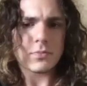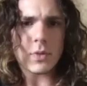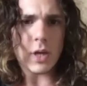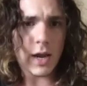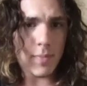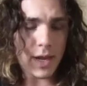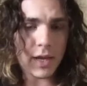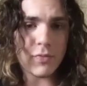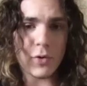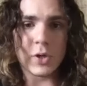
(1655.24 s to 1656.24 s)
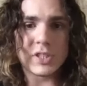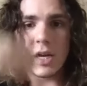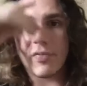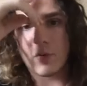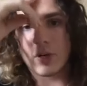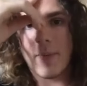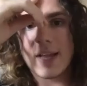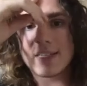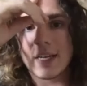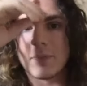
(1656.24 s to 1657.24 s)
and make it for yourself for the
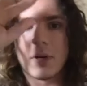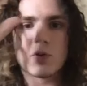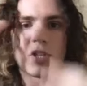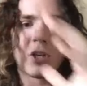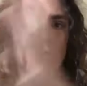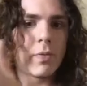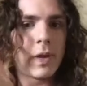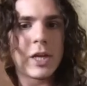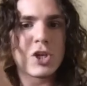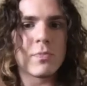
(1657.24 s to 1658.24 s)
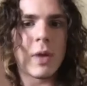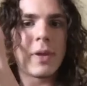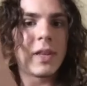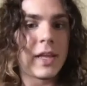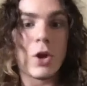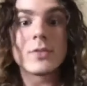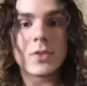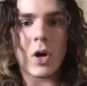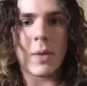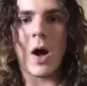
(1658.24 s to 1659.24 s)
mindset, because in your religion, maybe they don't
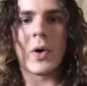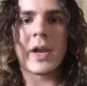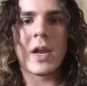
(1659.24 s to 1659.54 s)
talk about it,